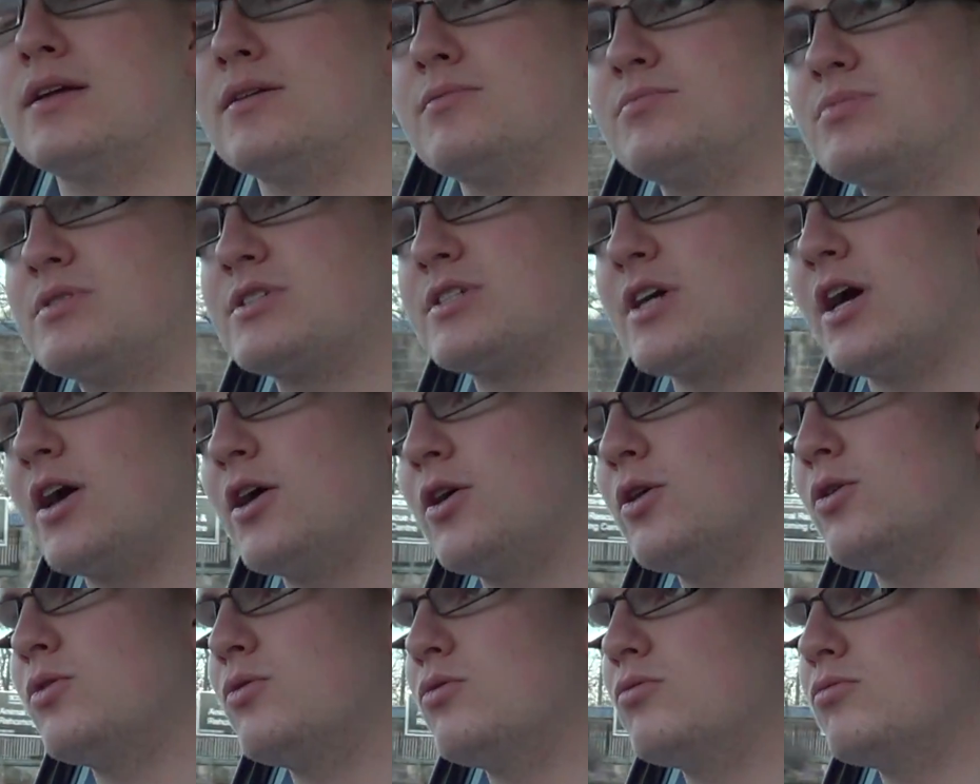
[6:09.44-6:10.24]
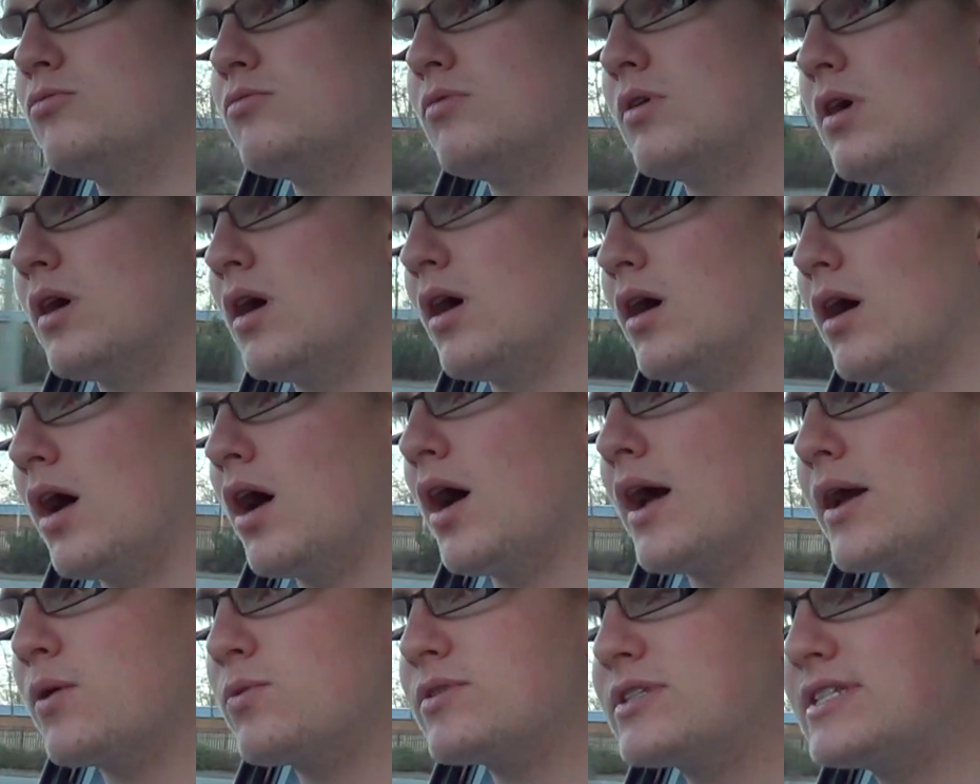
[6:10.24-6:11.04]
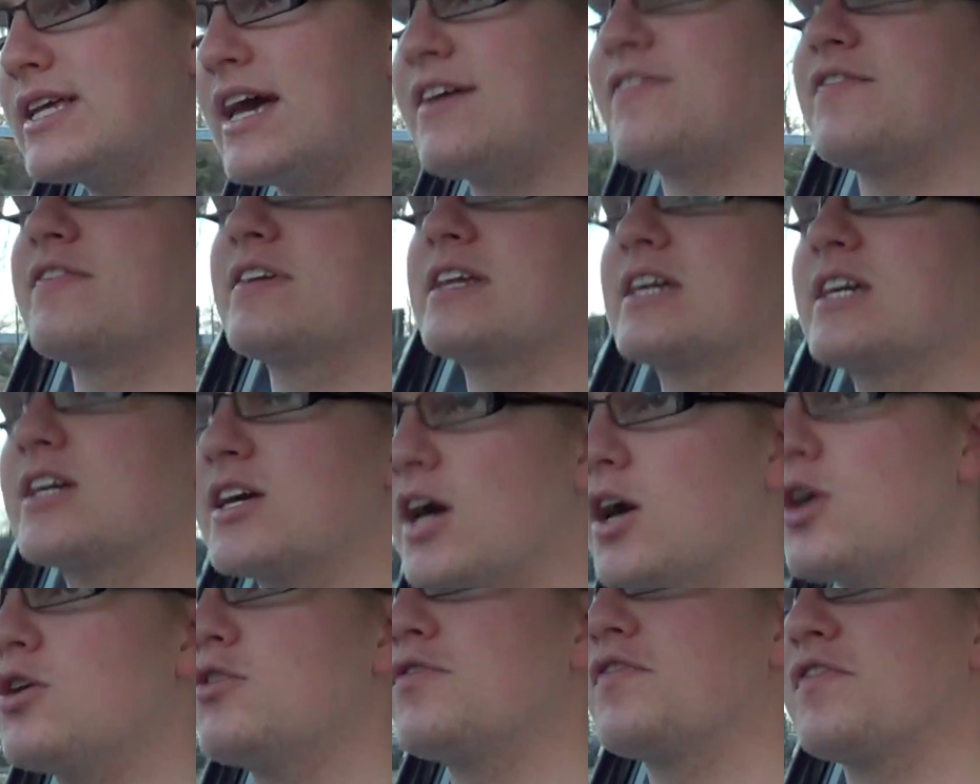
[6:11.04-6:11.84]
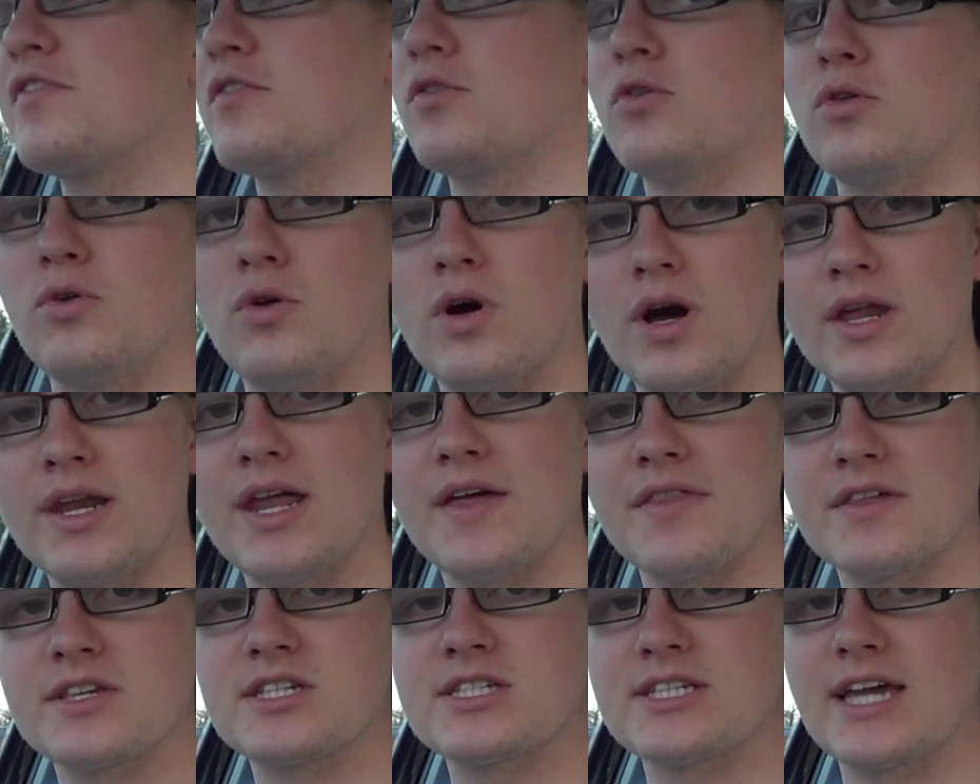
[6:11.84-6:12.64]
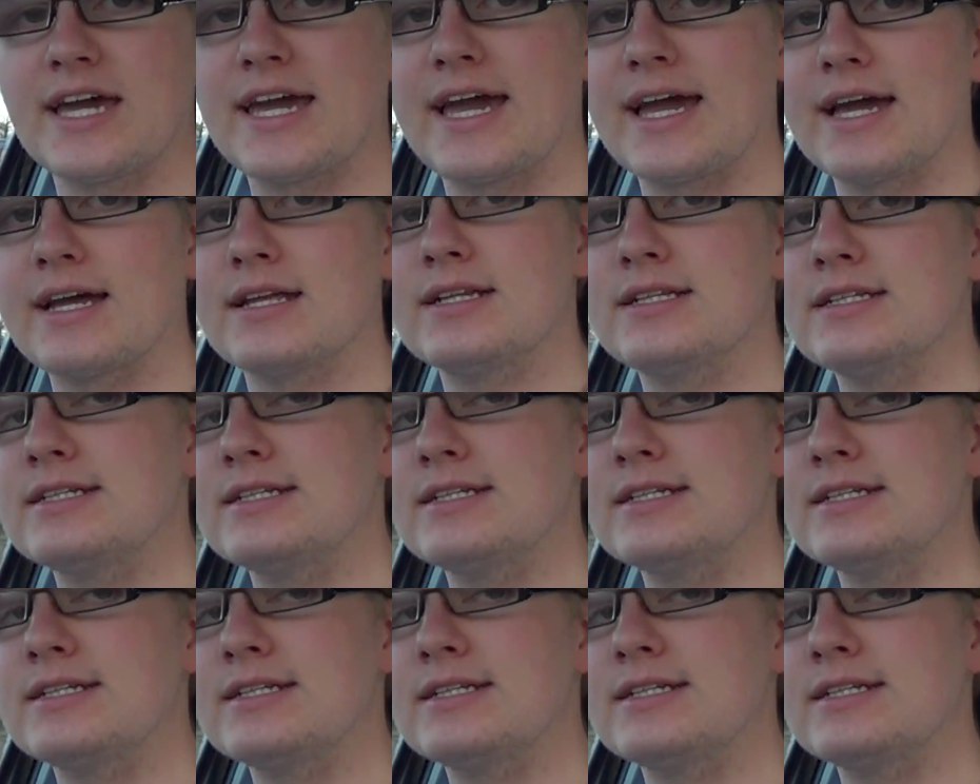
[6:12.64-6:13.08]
So I would definitely go for another Seat.